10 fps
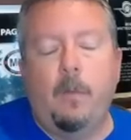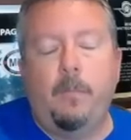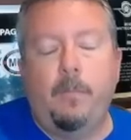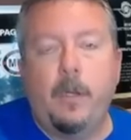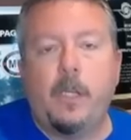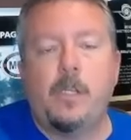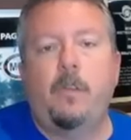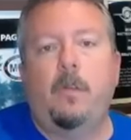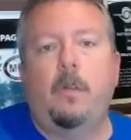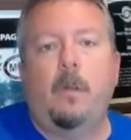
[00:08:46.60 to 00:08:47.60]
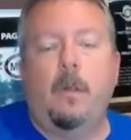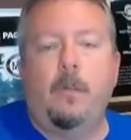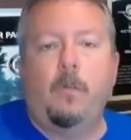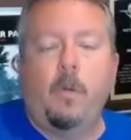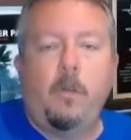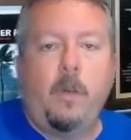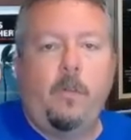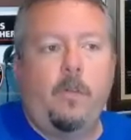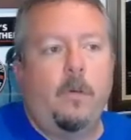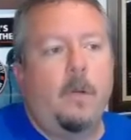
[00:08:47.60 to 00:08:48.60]
predictions on
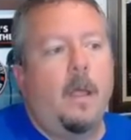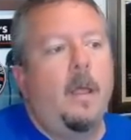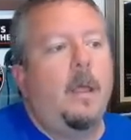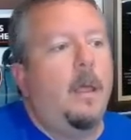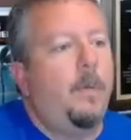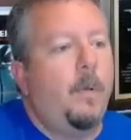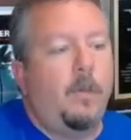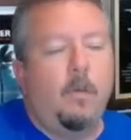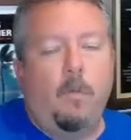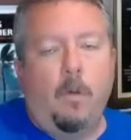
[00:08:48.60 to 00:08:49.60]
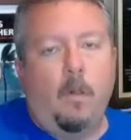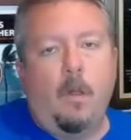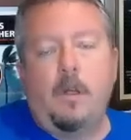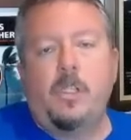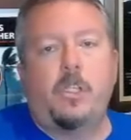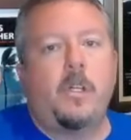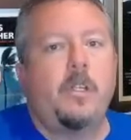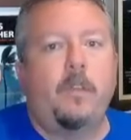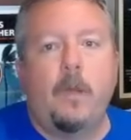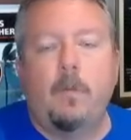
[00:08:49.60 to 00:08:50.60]
2022, and we went through one of the longest
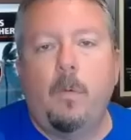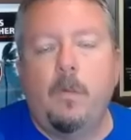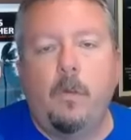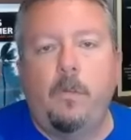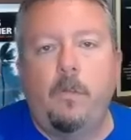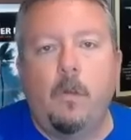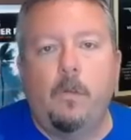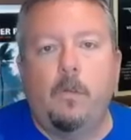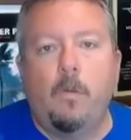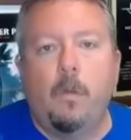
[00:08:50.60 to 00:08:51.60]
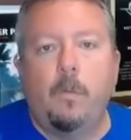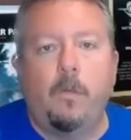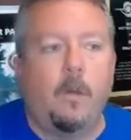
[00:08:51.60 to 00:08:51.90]
stretches ever with no storms.